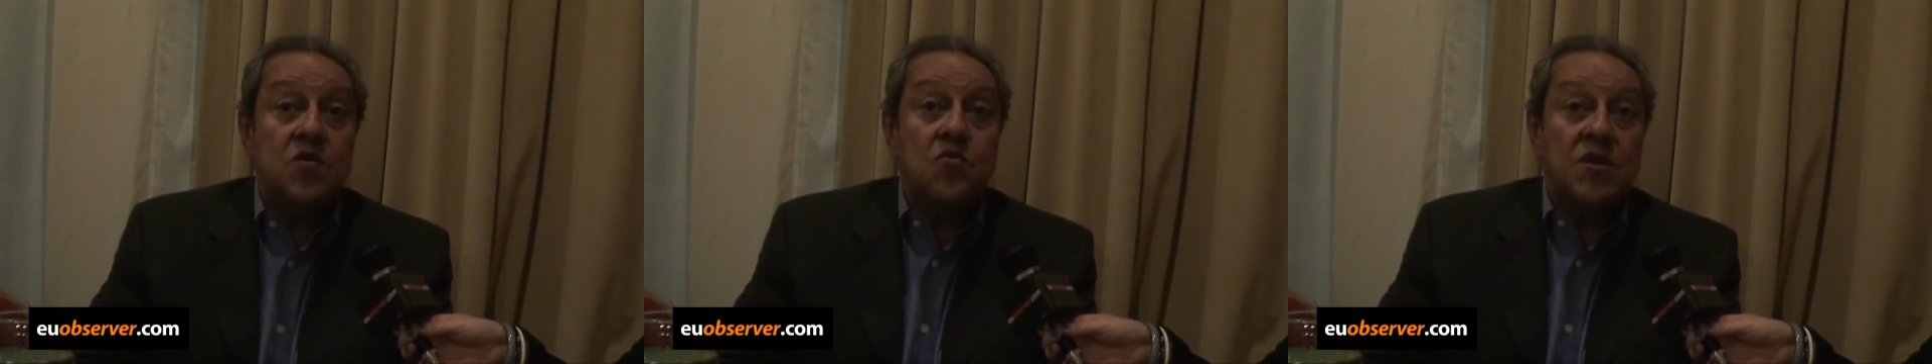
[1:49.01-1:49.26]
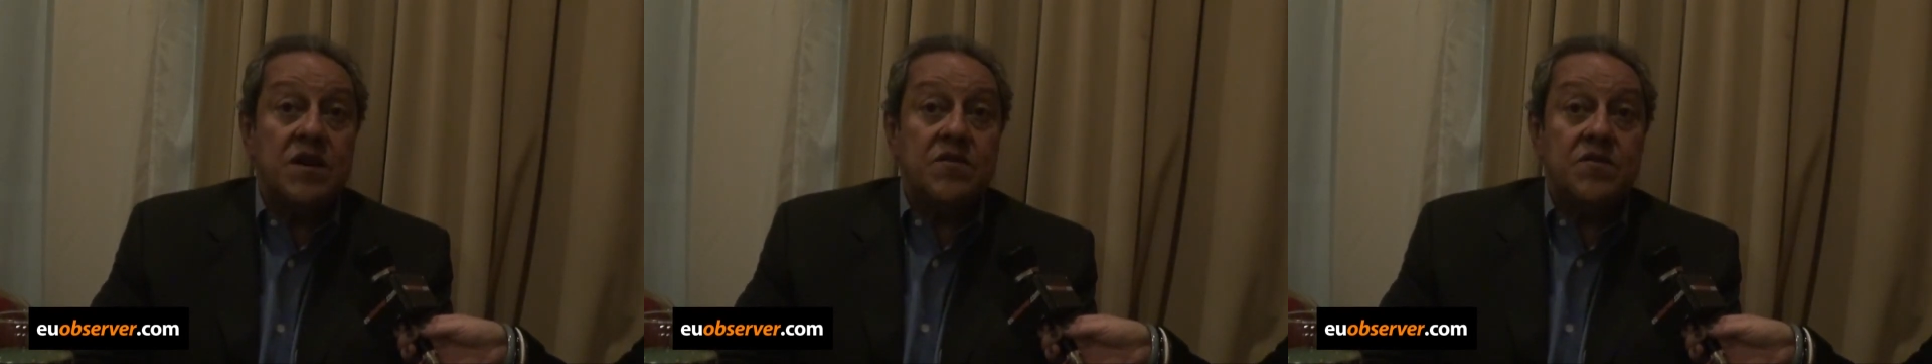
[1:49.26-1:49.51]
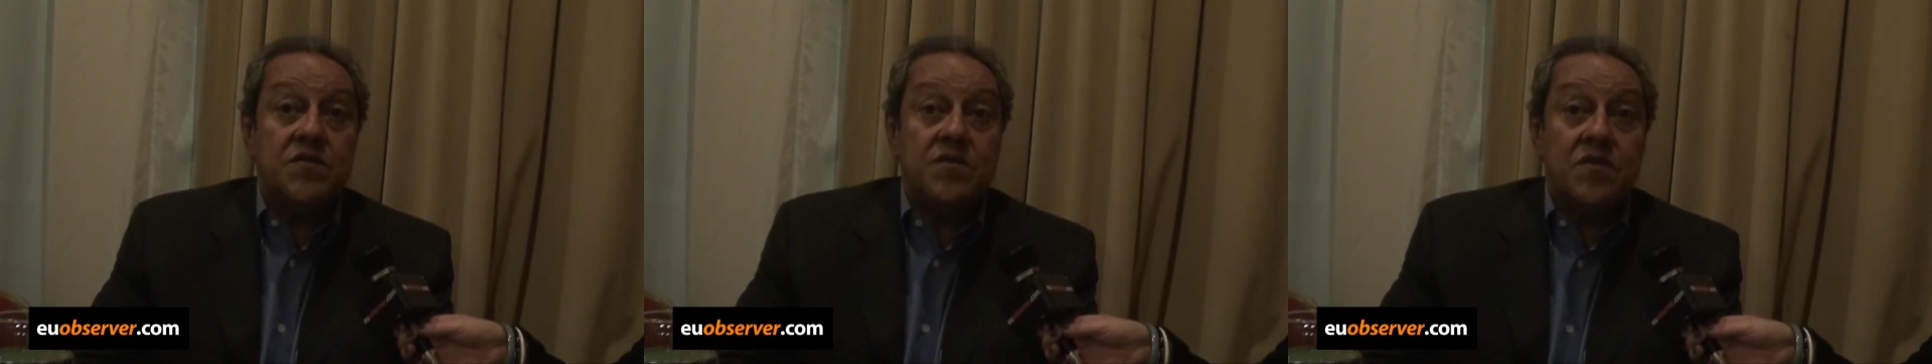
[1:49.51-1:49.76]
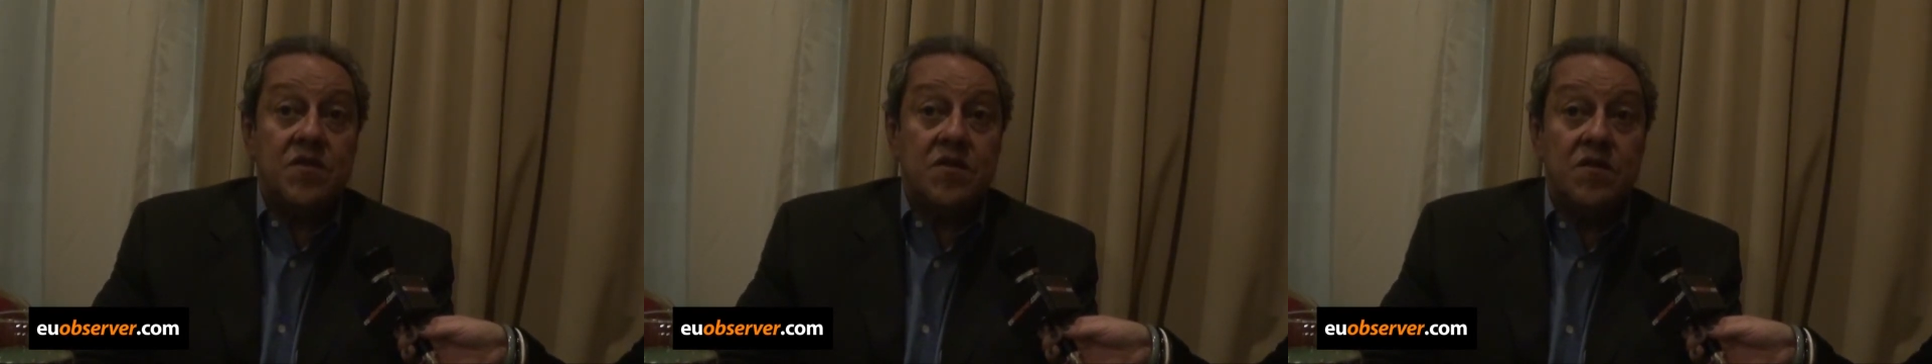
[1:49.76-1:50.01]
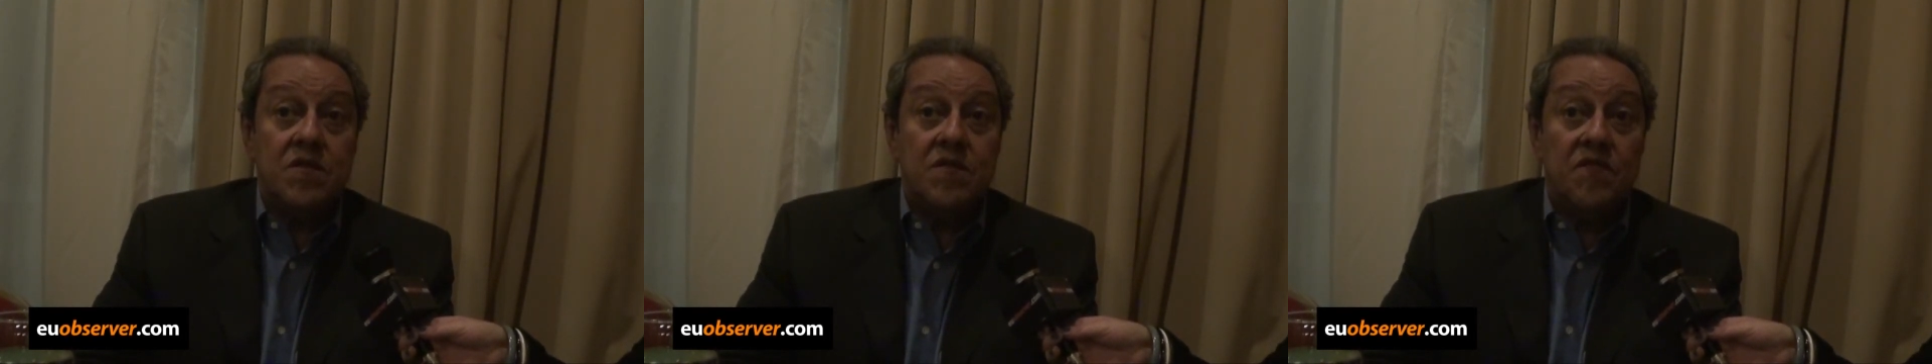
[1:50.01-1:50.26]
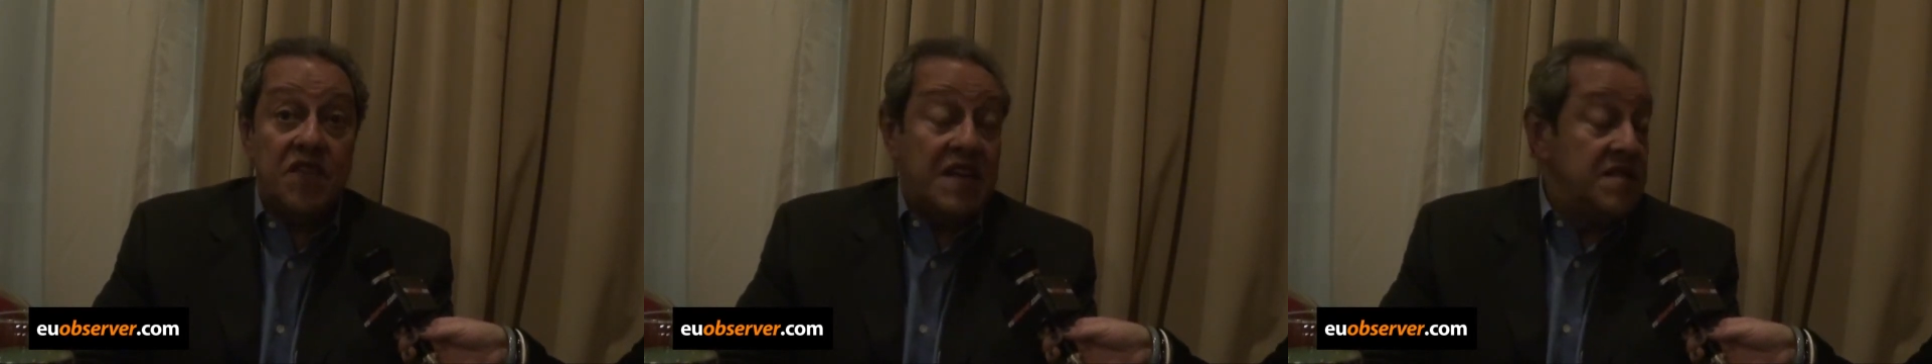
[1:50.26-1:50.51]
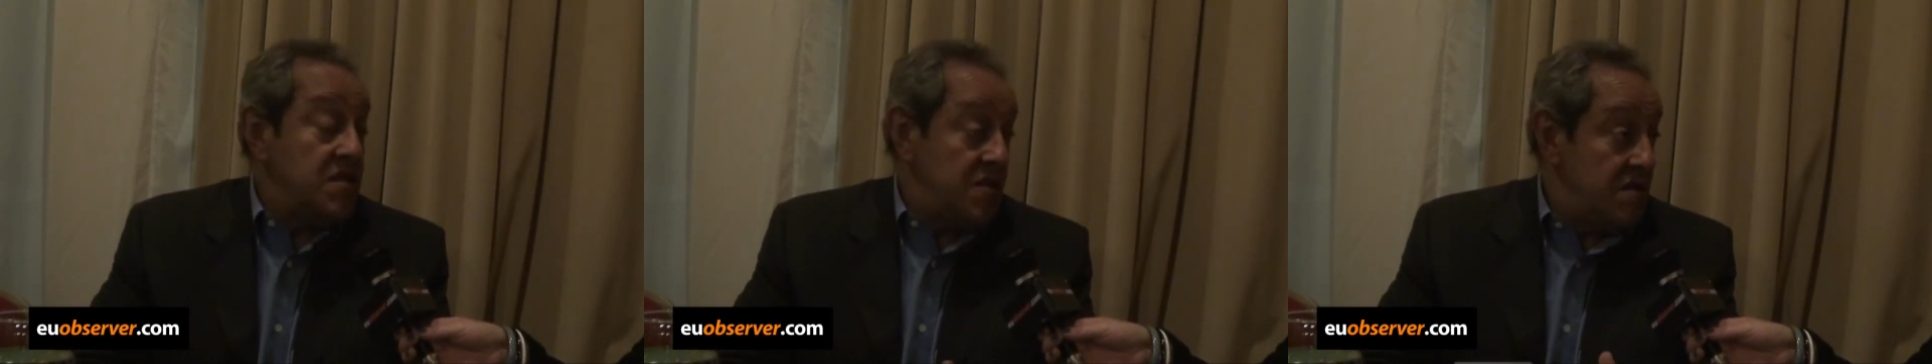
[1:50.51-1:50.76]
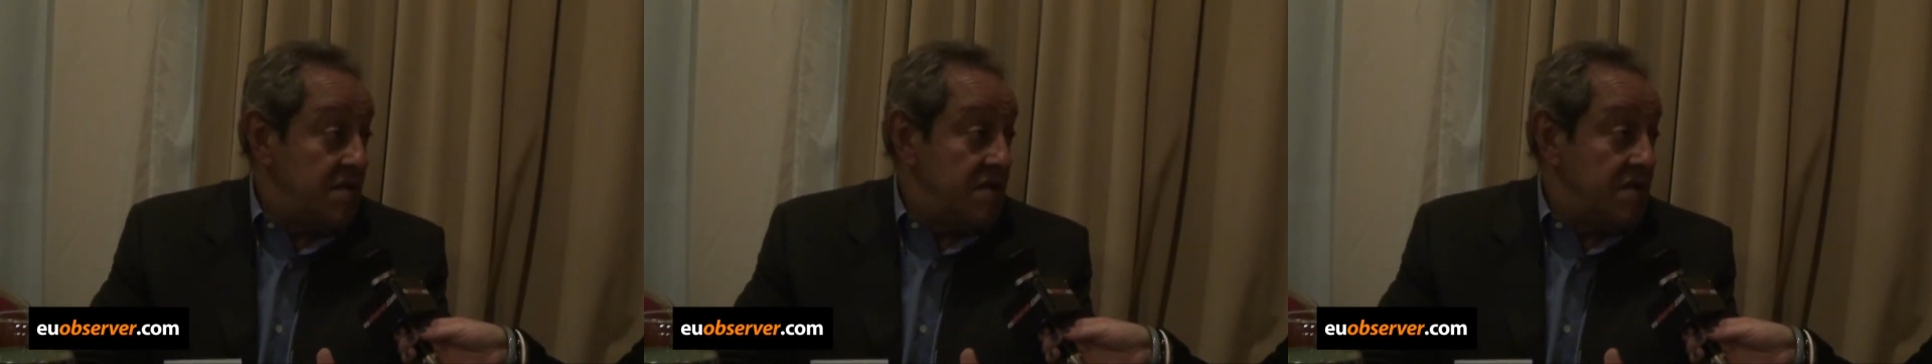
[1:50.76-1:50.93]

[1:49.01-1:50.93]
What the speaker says: were friends,